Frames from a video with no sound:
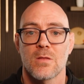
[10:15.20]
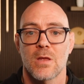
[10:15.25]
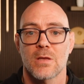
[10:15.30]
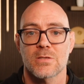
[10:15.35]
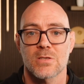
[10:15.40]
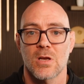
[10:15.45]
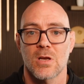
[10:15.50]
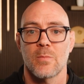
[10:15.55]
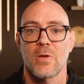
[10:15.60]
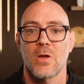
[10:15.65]

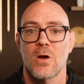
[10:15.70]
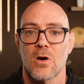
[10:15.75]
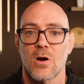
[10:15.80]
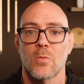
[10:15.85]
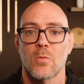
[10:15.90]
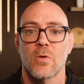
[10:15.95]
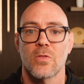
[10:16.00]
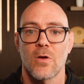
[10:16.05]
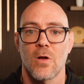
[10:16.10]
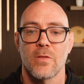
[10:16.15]
it's going to be
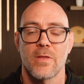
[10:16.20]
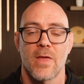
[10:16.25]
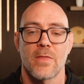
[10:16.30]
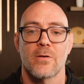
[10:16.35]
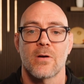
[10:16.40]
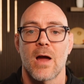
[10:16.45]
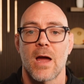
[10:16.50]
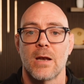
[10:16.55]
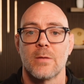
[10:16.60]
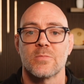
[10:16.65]
hard with all the
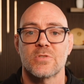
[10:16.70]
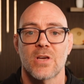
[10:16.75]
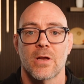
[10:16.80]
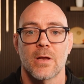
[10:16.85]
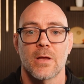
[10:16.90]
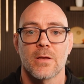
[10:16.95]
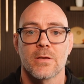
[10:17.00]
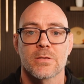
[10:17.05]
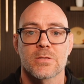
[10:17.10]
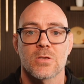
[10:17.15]
other items on
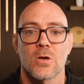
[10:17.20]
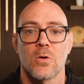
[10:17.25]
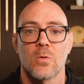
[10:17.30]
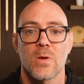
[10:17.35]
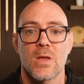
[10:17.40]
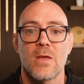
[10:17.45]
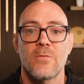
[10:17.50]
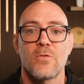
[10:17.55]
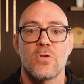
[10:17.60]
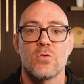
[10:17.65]
it. So
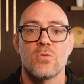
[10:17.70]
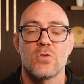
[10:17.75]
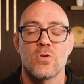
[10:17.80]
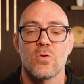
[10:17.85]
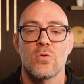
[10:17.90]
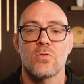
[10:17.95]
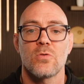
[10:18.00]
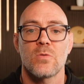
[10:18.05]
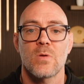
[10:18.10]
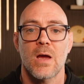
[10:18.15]
if you
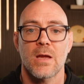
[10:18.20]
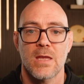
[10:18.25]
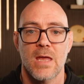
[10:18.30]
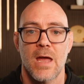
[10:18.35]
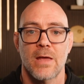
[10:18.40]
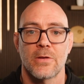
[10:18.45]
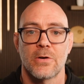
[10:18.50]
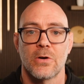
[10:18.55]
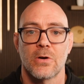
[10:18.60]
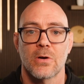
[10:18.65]
do a
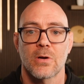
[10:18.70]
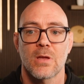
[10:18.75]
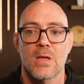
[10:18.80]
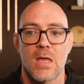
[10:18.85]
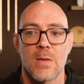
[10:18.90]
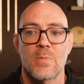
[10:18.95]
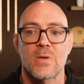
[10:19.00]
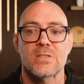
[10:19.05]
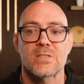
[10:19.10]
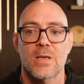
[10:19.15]
calendar,
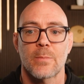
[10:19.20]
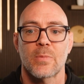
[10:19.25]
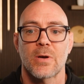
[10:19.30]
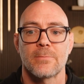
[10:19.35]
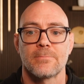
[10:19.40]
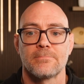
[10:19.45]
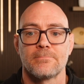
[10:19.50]
keep it separate.